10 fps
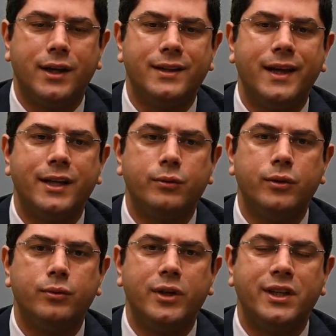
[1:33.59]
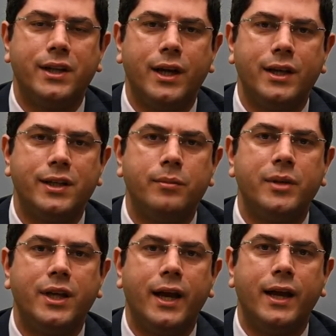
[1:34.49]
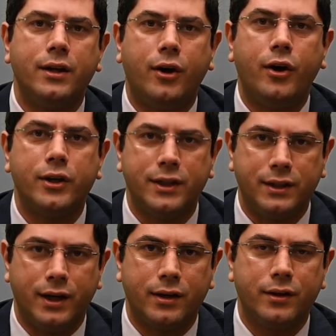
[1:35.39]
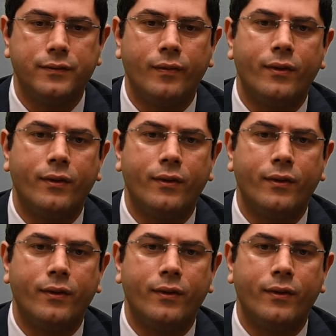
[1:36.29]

and that's when we say somebody had a heart attack.